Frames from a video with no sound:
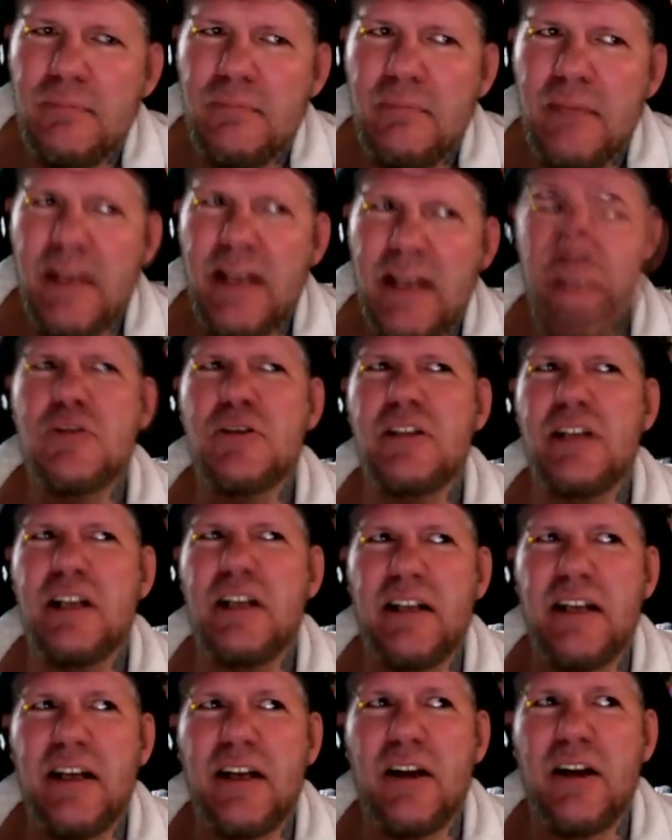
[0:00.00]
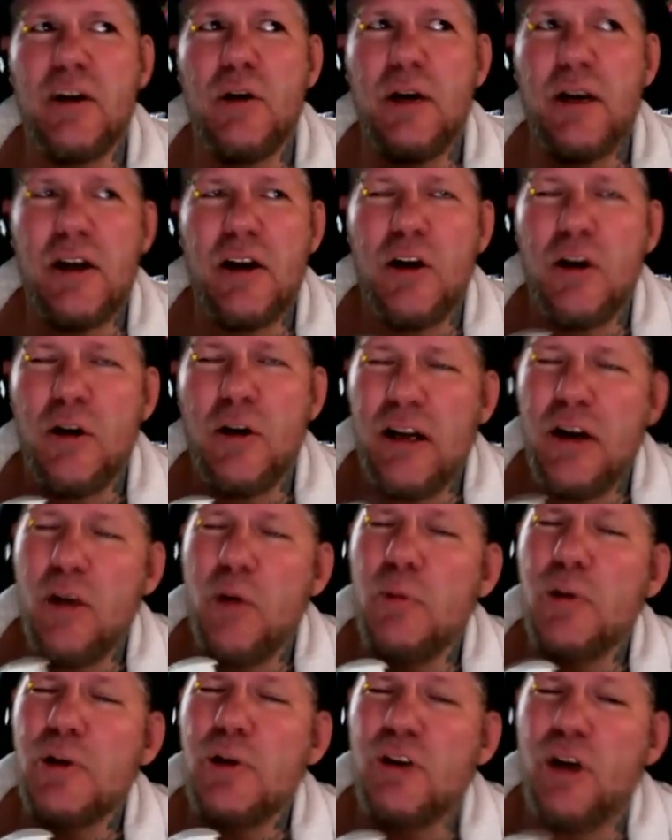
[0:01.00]
Interestingly, it
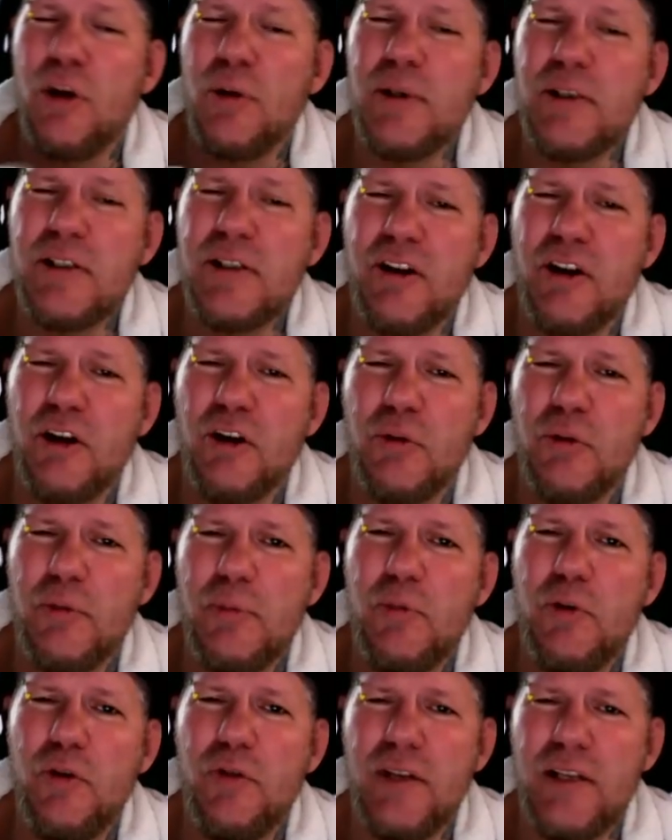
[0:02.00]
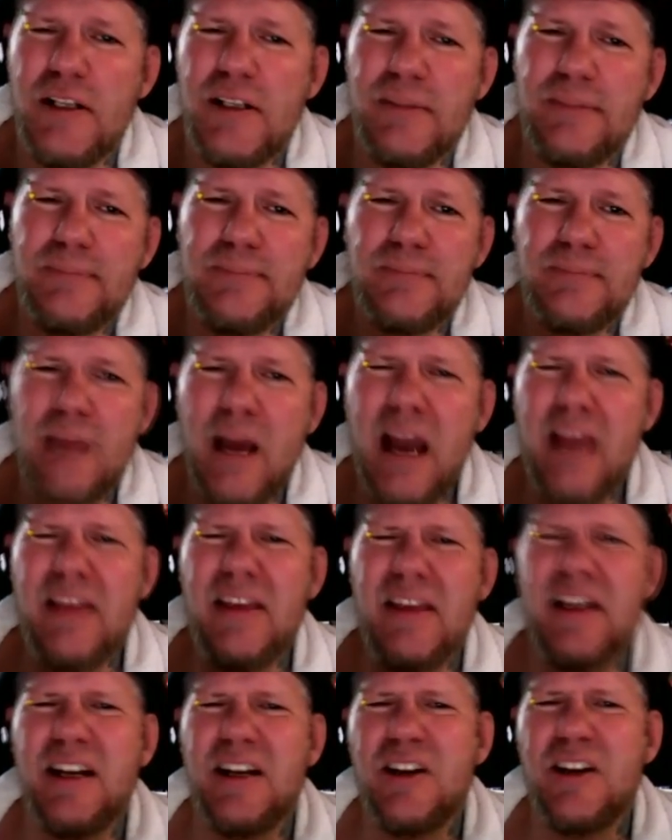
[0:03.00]
almost always occurred with movies. I
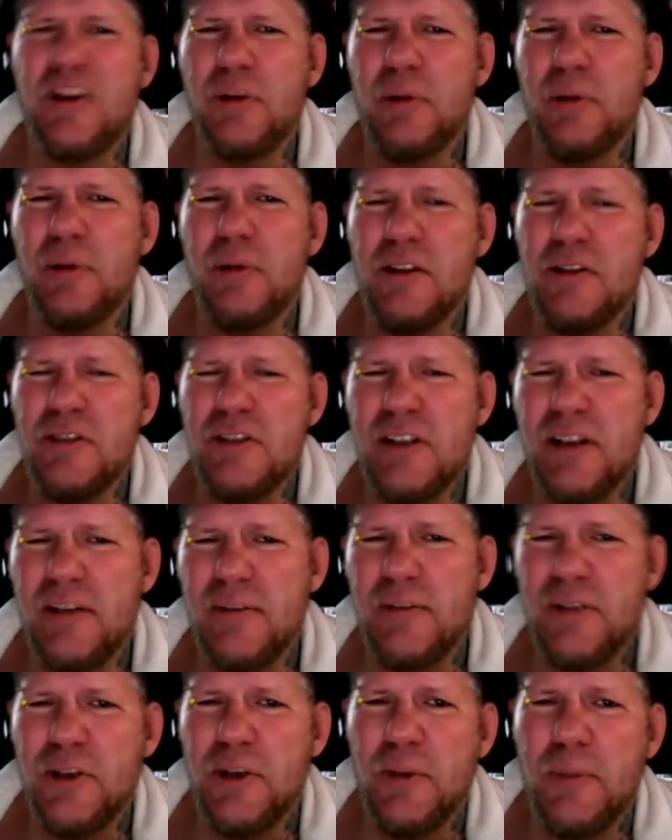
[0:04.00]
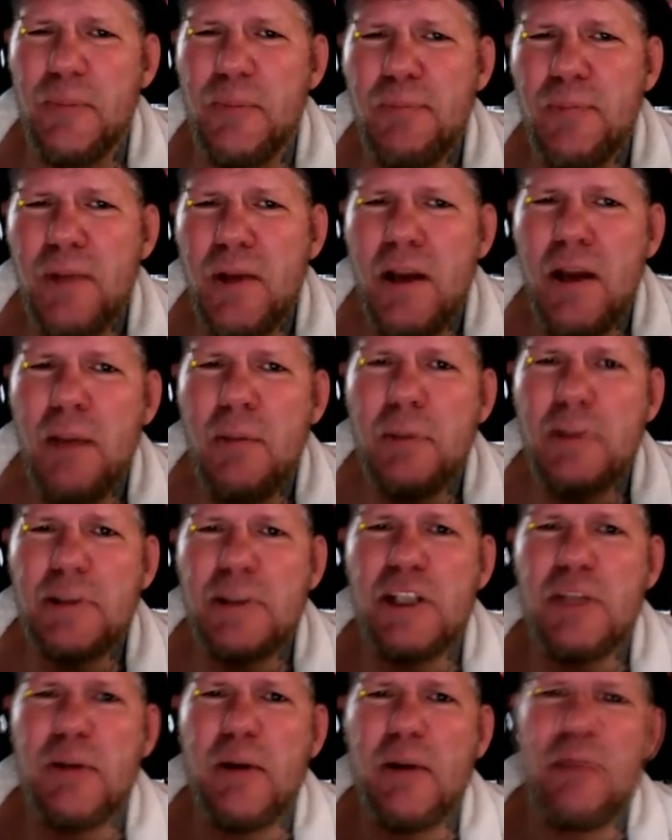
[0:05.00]
think it occurred with other stuff too. But
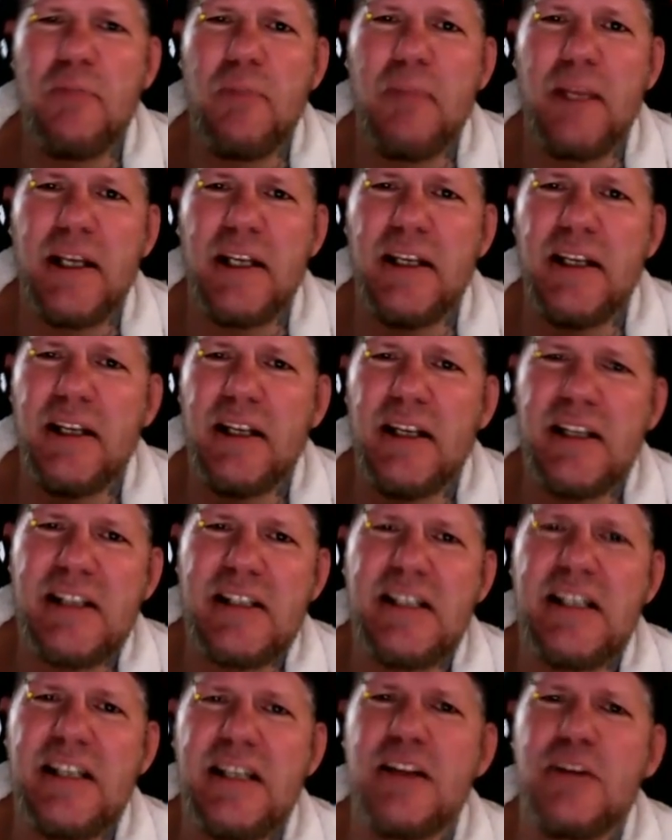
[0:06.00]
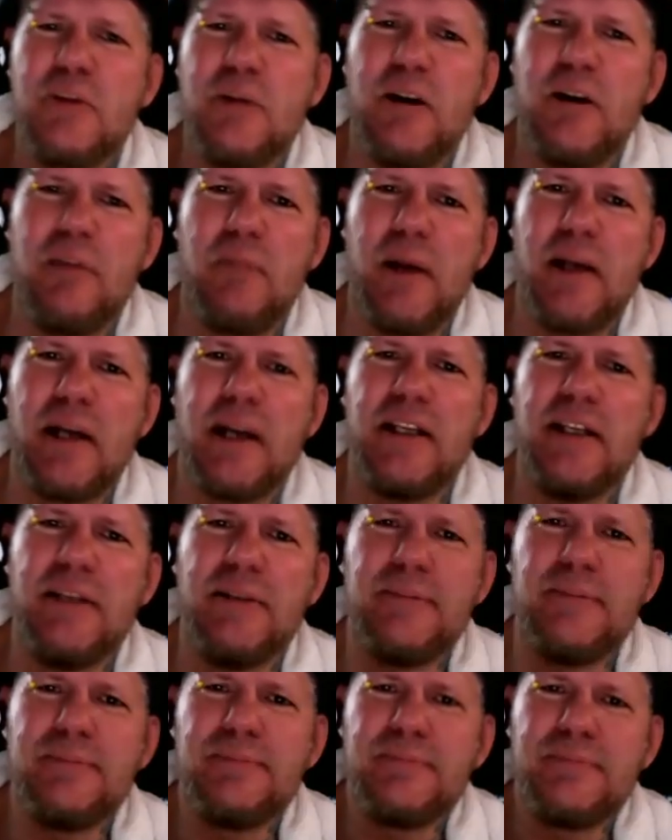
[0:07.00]
the 12 Monkey. Let's see the 12 Monkey.
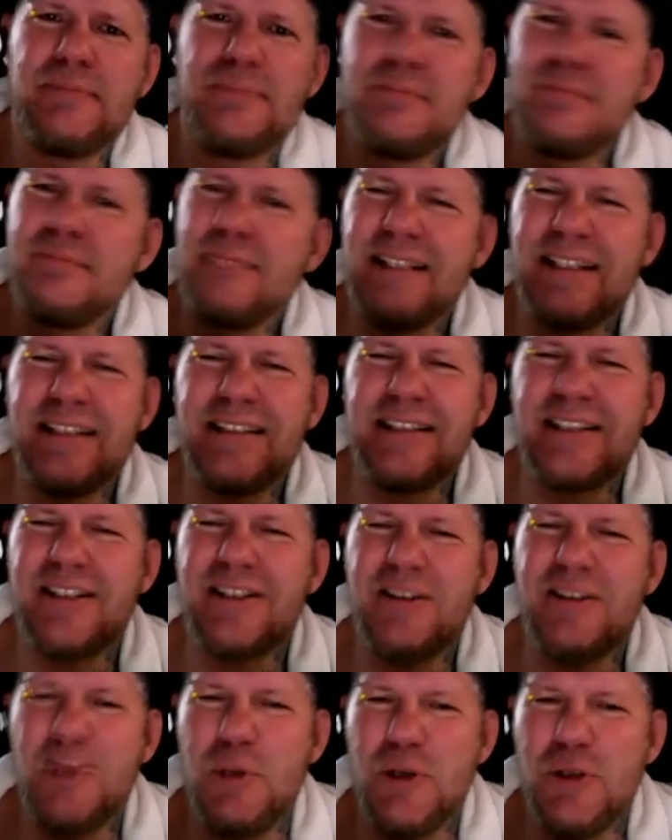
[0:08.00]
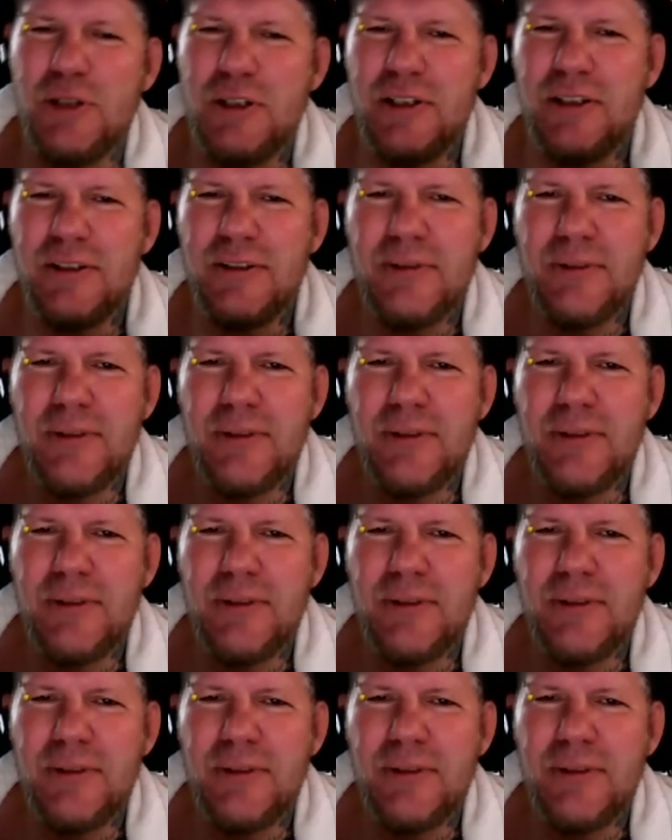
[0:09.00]
That's just amusing.